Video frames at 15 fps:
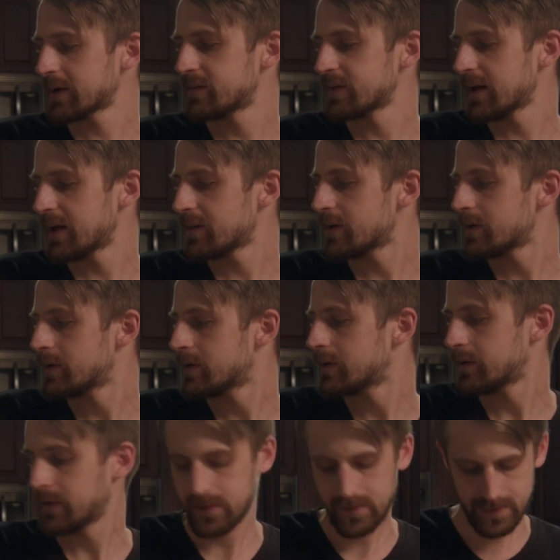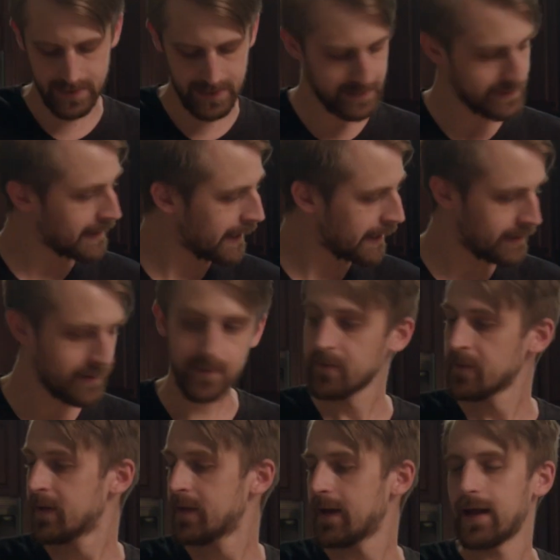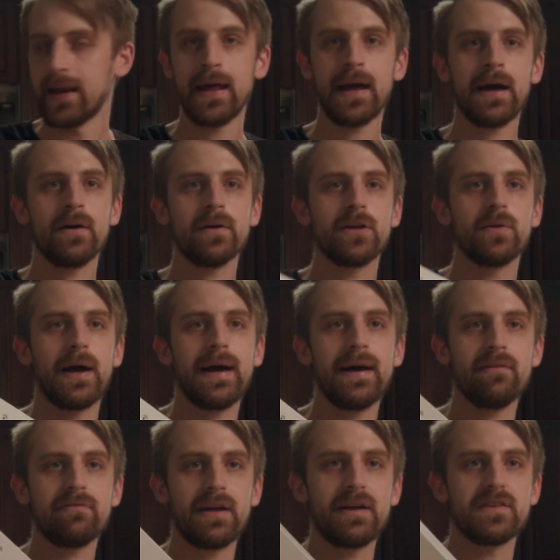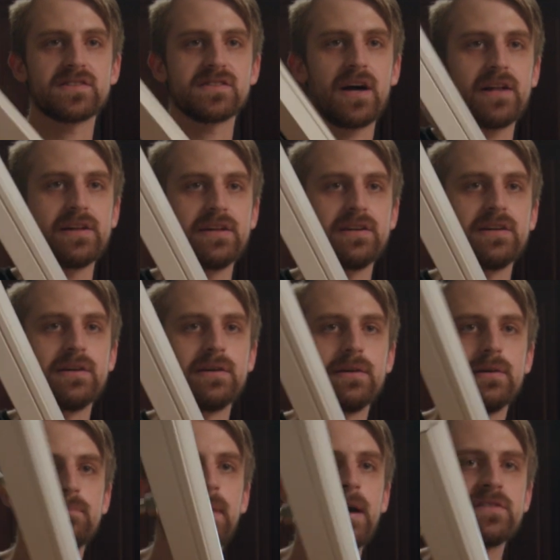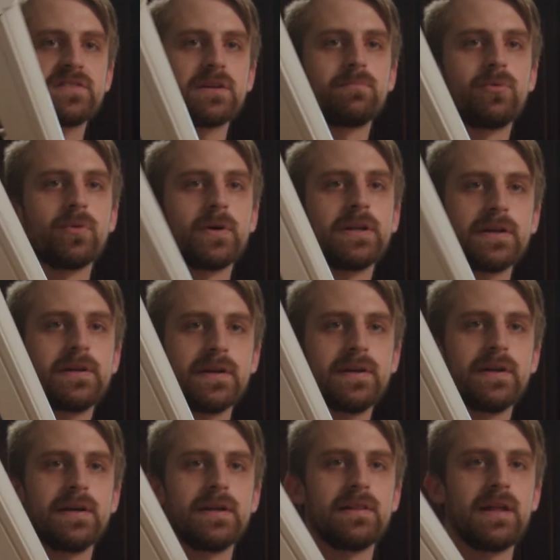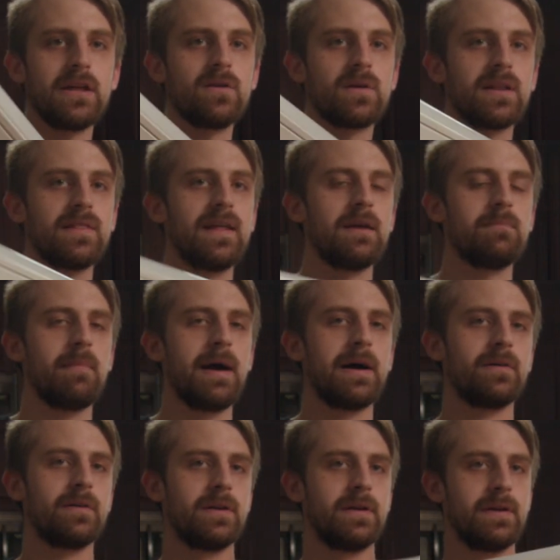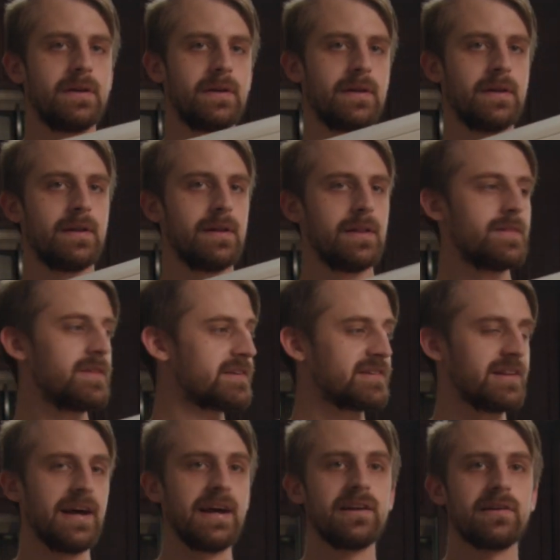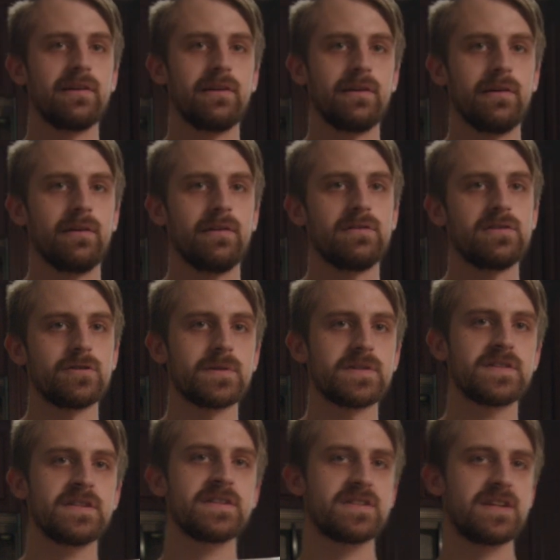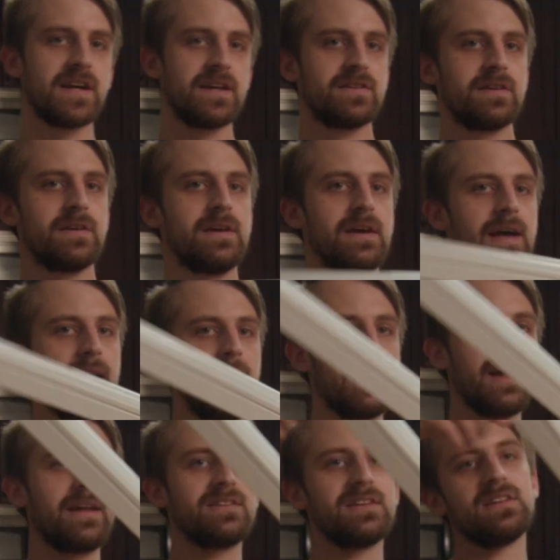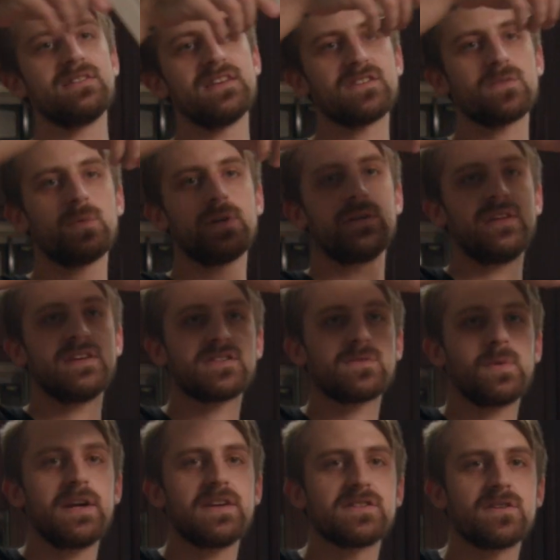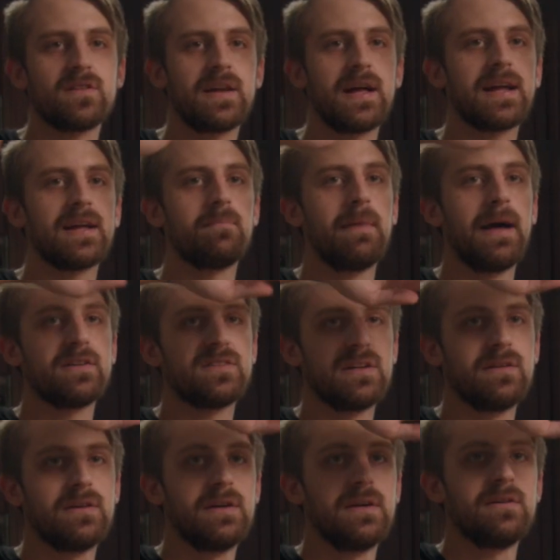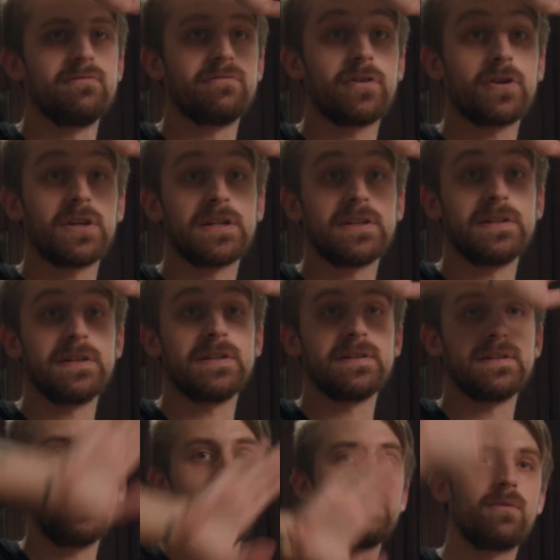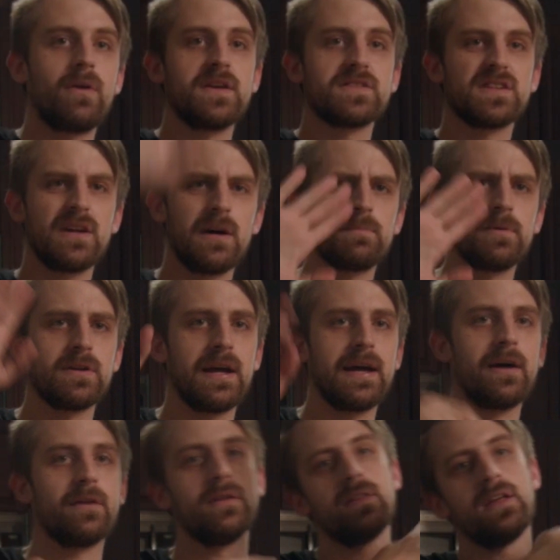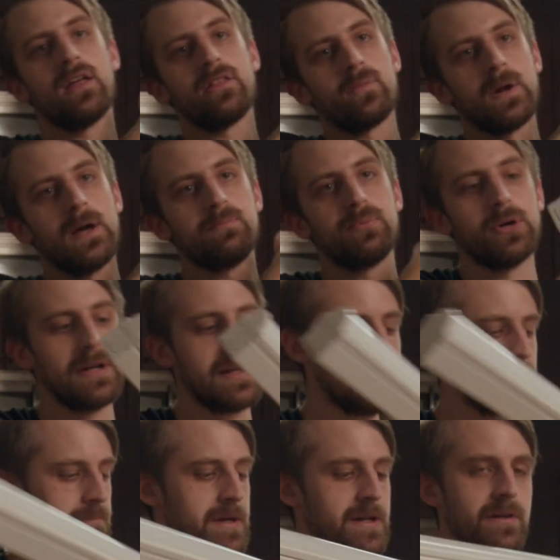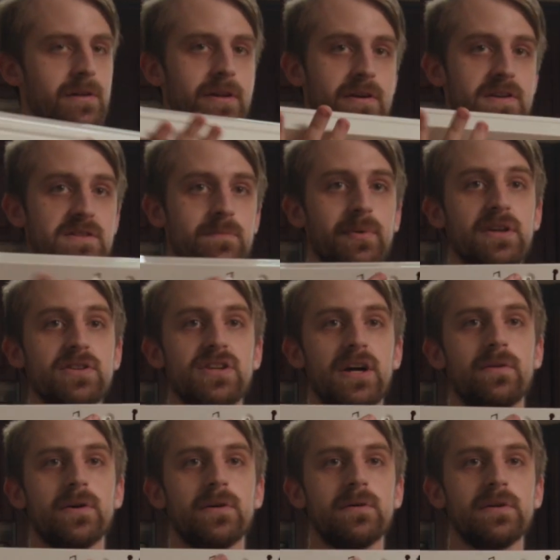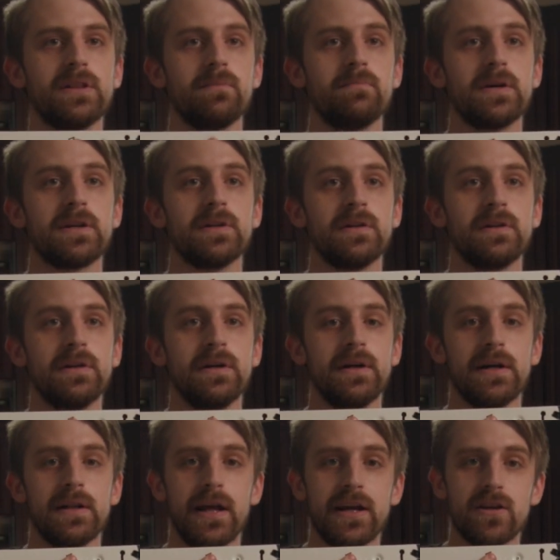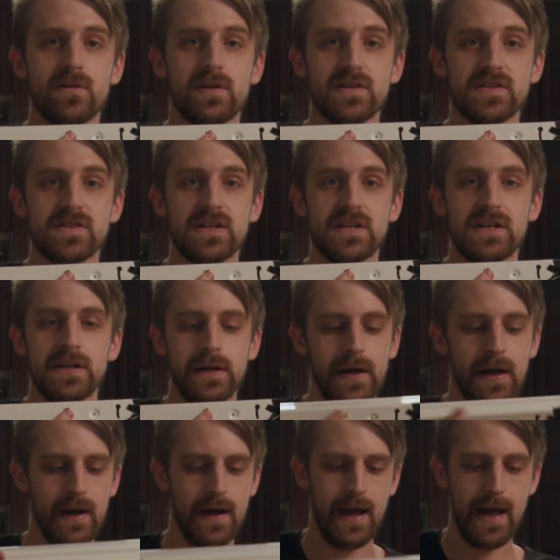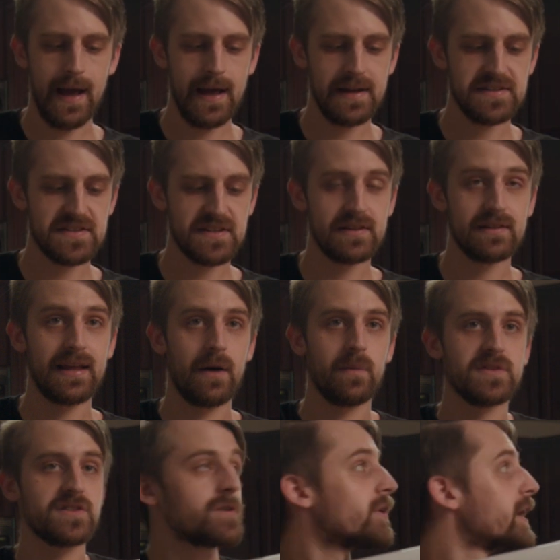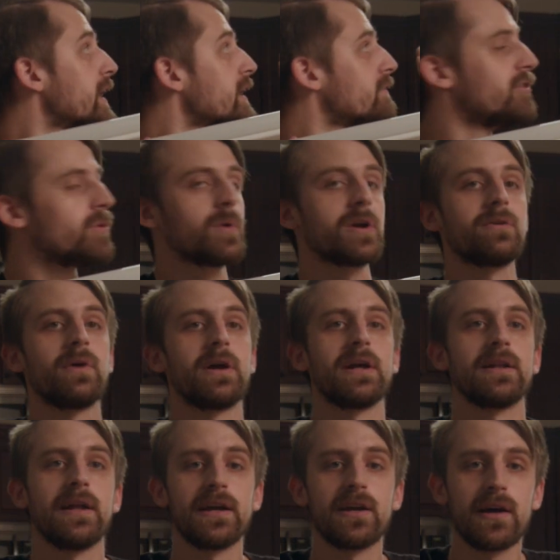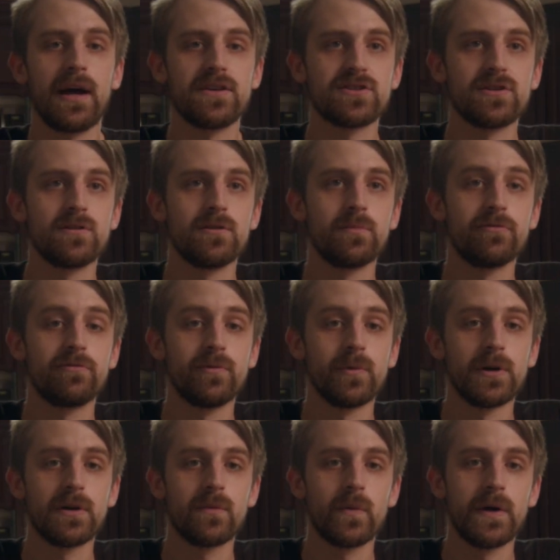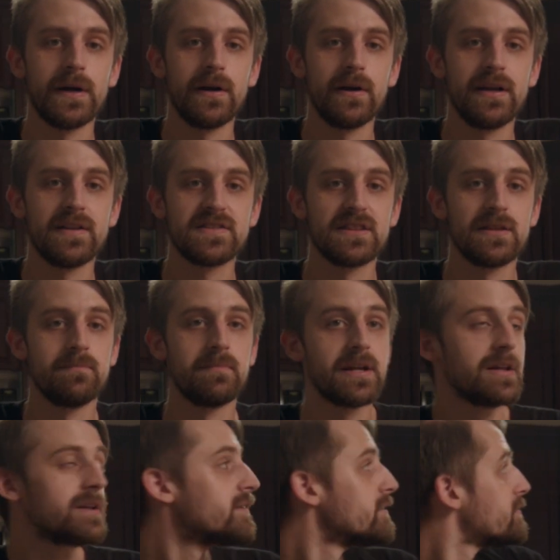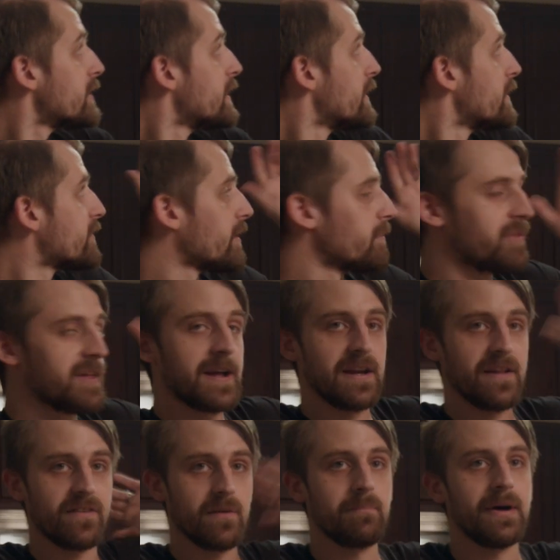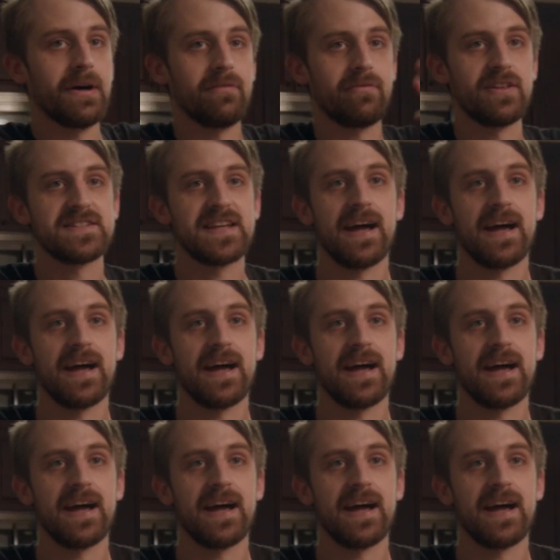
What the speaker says: back together like that. And now you have a solid mounting point that you can then mount this light to a C-stand. And I did it this one this way so that I can mount it vertically and raise it up or down. The other one I put in the middle, there is a punch out hole in the middle, like you can see. And that one's great if you want to run it like I showed you before, where it's in the middle of something and it's above the